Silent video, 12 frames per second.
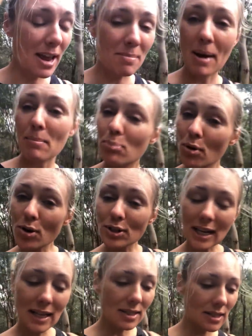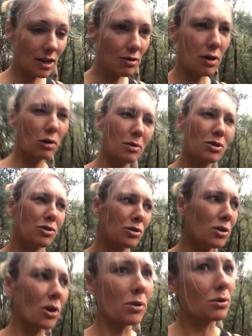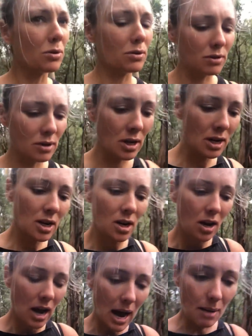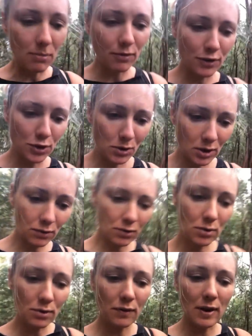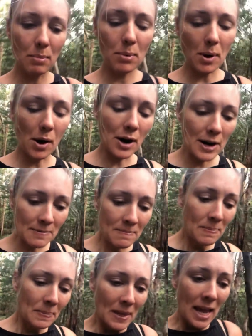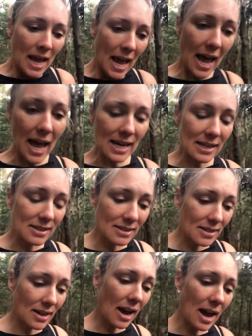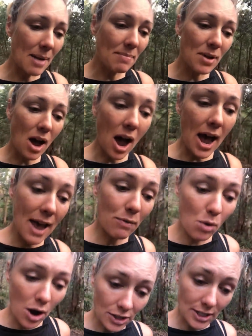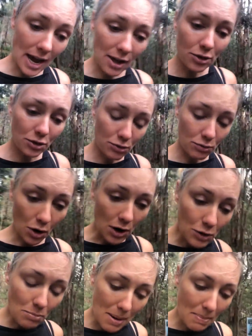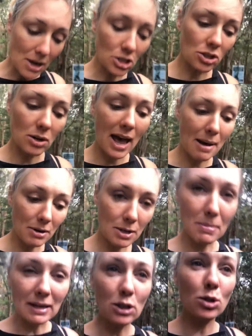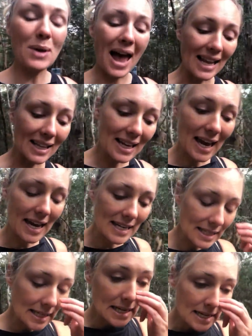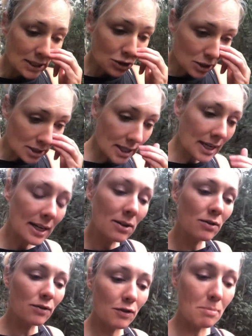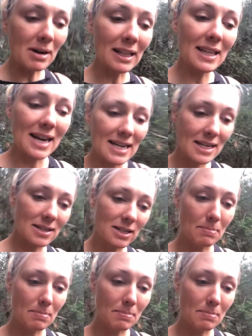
had my protein cereal, which is so good for doing Frugal February. And I have worked out through going through my budget how much money to allocate to the tin for money that I didn't